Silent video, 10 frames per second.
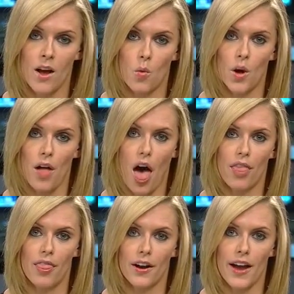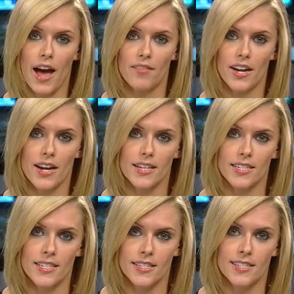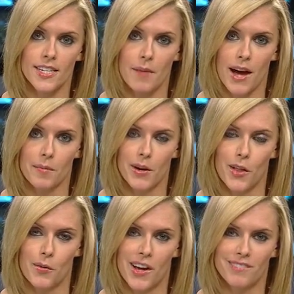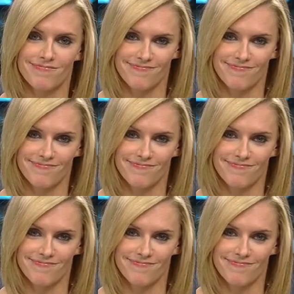Well, there you have it. Team Ackman all the way.